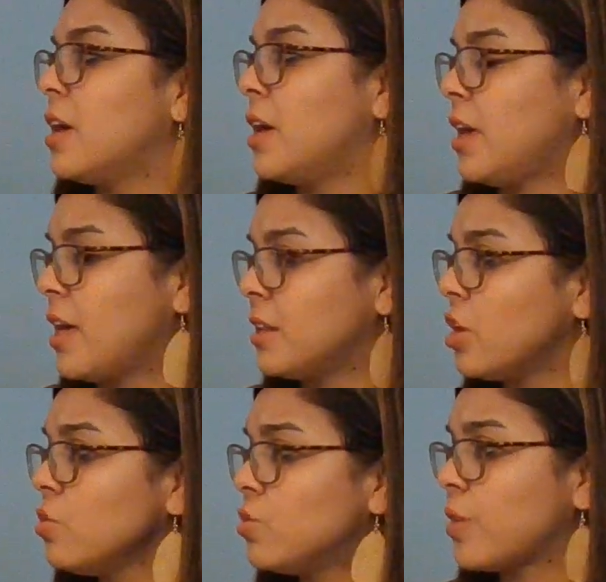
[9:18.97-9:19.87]

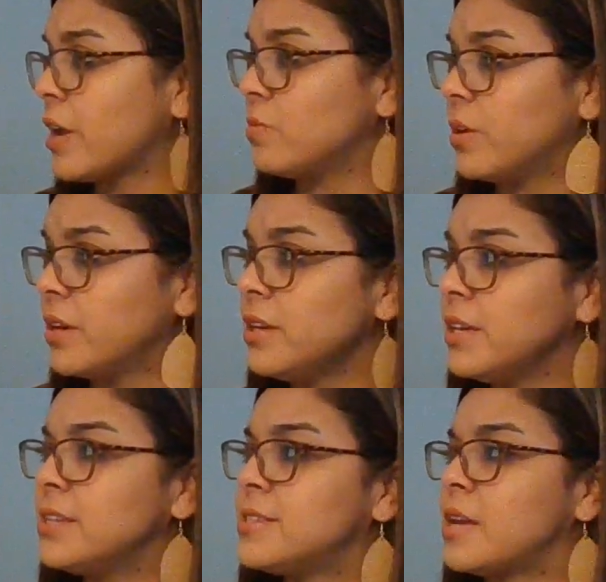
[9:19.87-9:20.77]
"Hello, great one,"
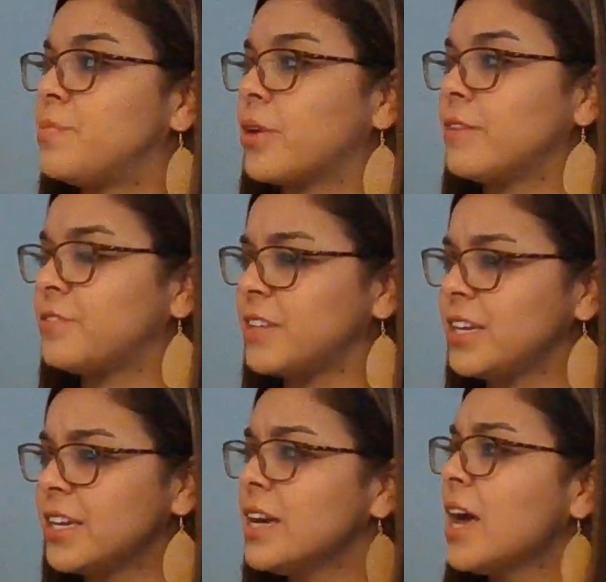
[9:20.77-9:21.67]
he said
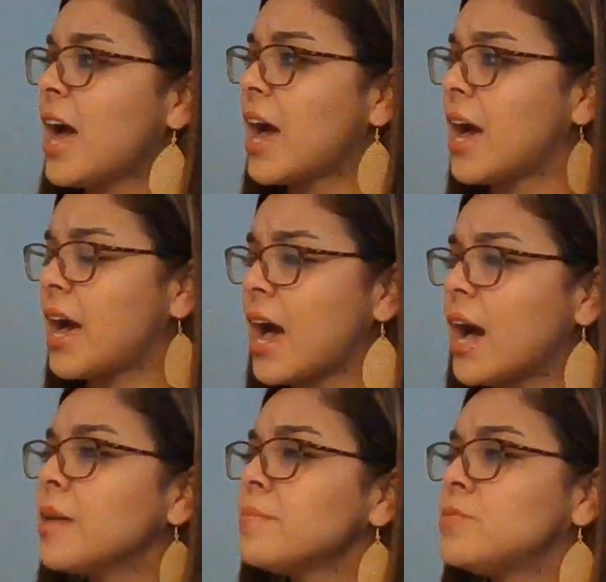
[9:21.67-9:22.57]
bravely.
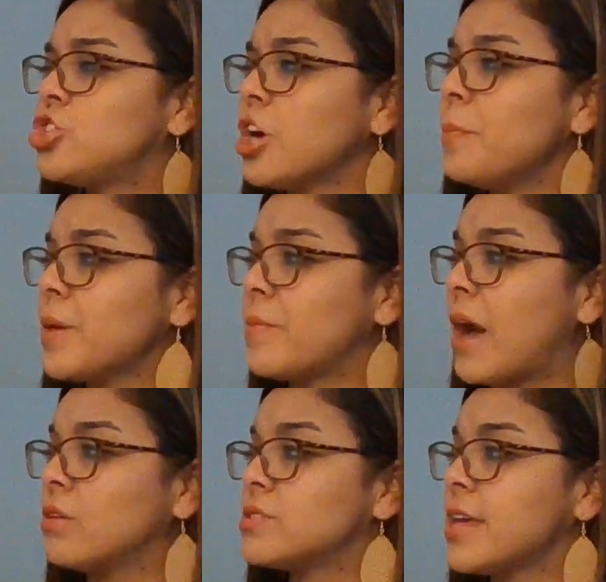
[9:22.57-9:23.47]
"I'm Jumping
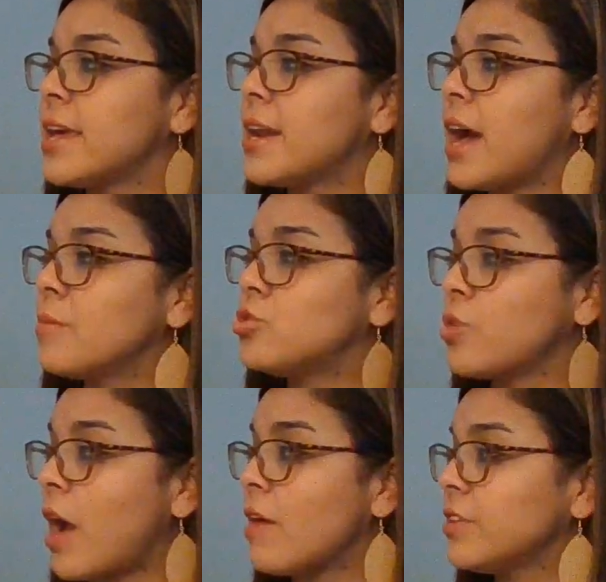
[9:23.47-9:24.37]
Mouse, and I'm
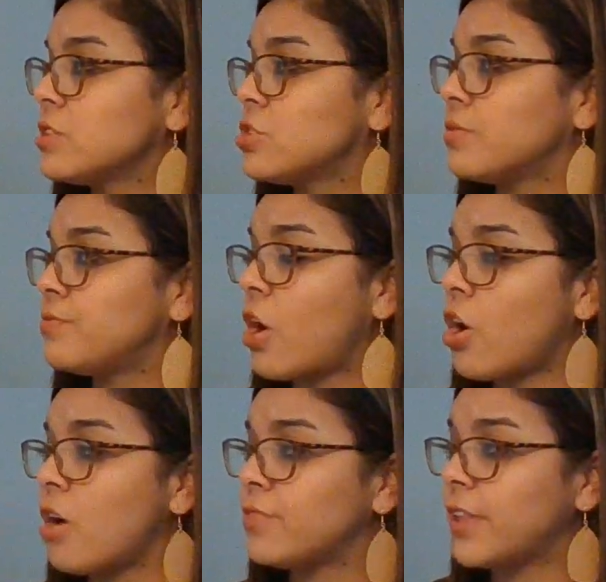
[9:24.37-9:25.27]
traveling to the
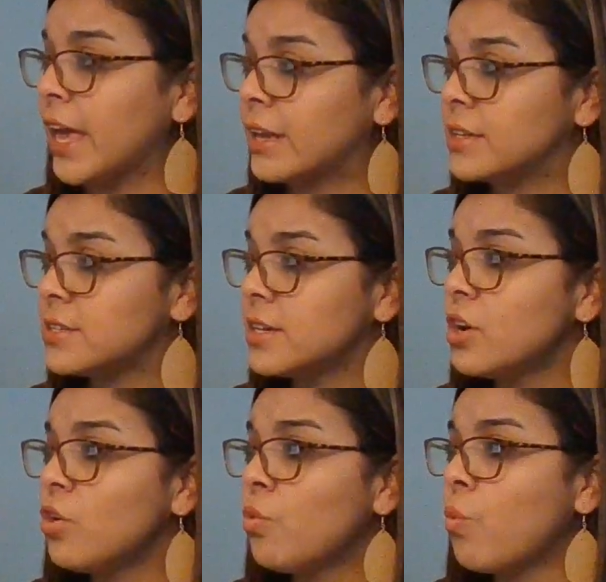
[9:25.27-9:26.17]
far-off land.
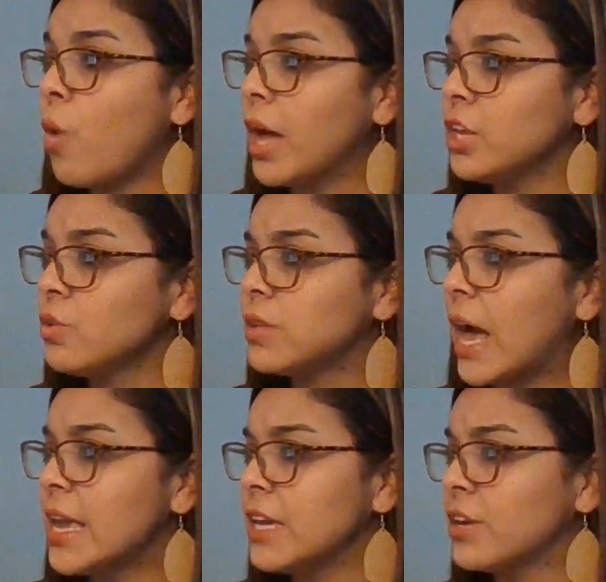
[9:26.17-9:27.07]
Why do you
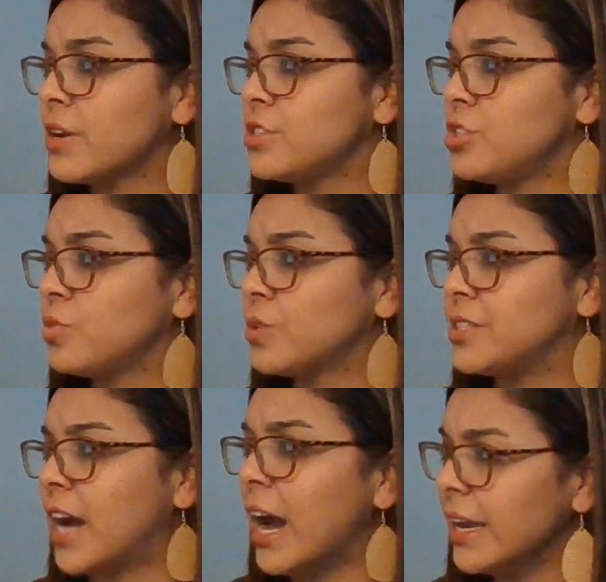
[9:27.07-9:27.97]
lie here as if
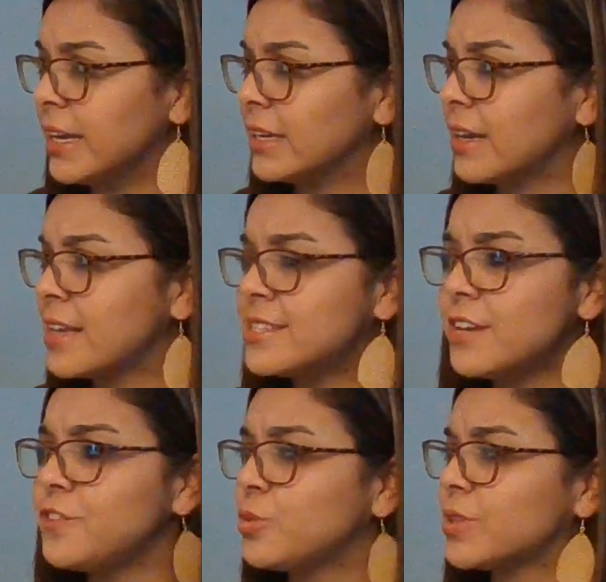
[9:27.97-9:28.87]

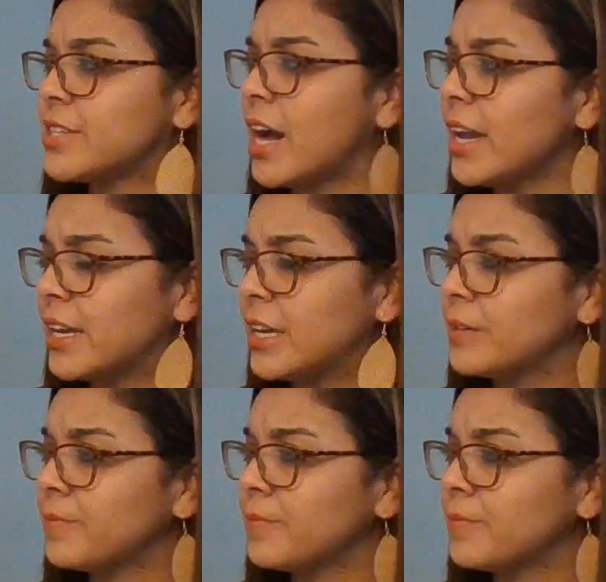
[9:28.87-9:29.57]
you were dying?